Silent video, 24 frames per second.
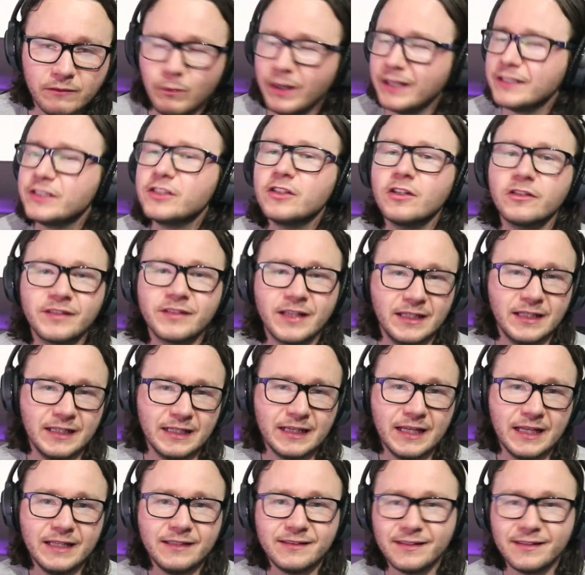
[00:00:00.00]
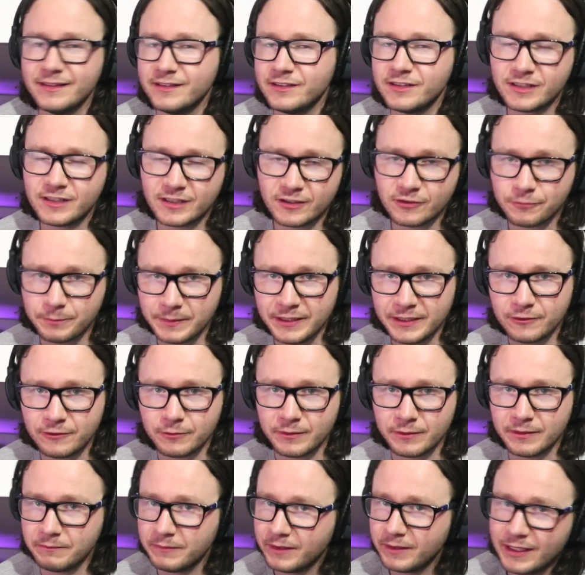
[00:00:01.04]
Why is she not telling Clay, seeing she can speak to
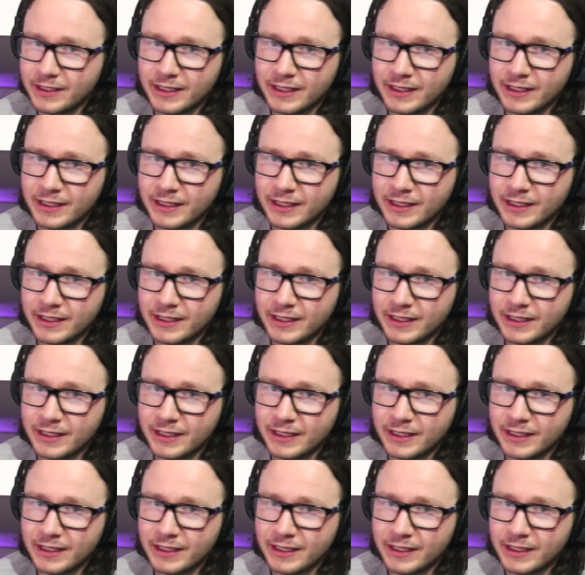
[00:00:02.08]
him?